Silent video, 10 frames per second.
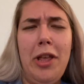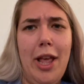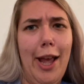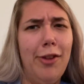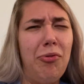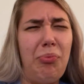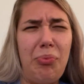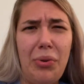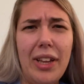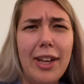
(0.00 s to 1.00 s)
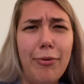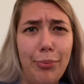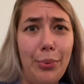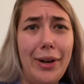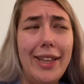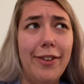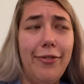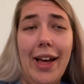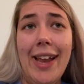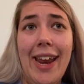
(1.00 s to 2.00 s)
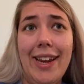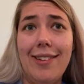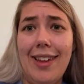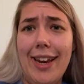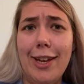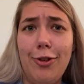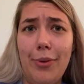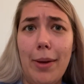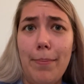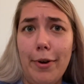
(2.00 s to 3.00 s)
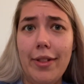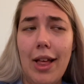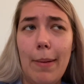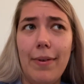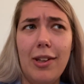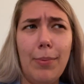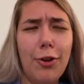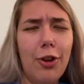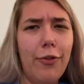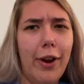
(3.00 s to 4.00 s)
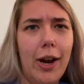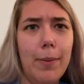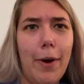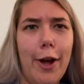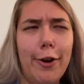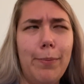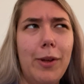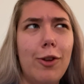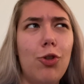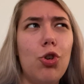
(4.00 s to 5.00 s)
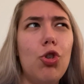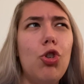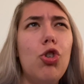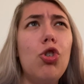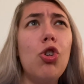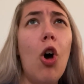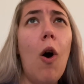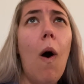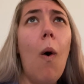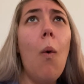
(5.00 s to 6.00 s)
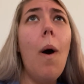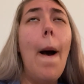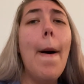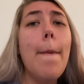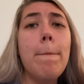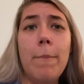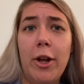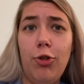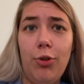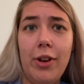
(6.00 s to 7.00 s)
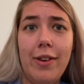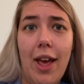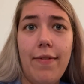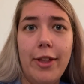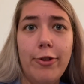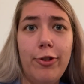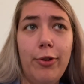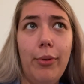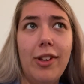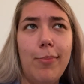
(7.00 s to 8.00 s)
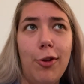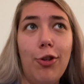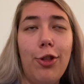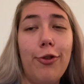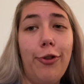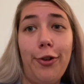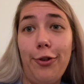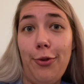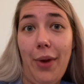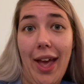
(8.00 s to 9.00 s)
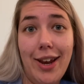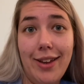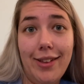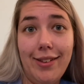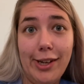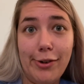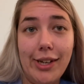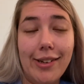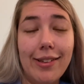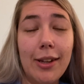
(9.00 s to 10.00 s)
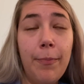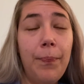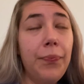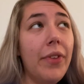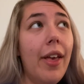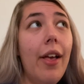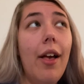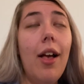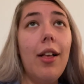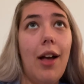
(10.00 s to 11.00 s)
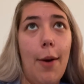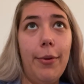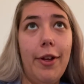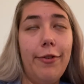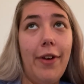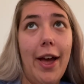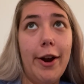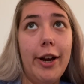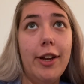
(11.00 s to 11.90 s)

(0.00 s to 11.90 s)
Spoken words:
it's really, really fun and exciting doing a book club, especially for Harry Potter, because there's so much you can dive into, especially the further you get into the series. Goblet of Fire